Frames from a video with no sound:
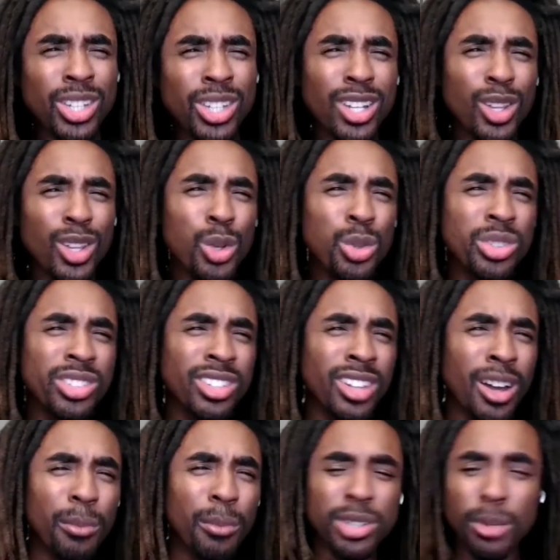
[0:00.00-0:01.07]
you need to loosen
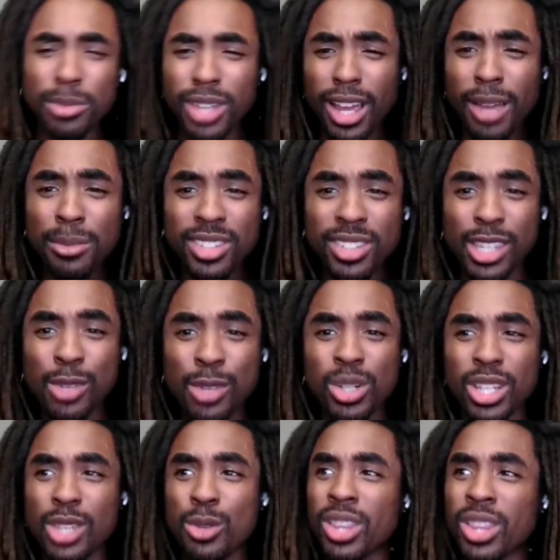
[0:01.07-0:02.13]
up. Sometimes he
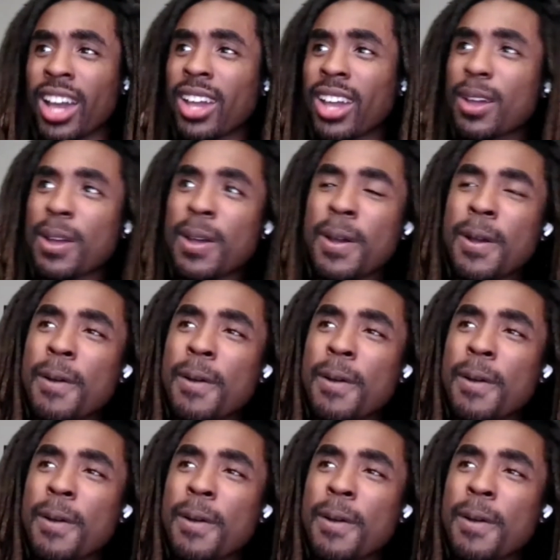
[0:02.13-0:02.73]
would like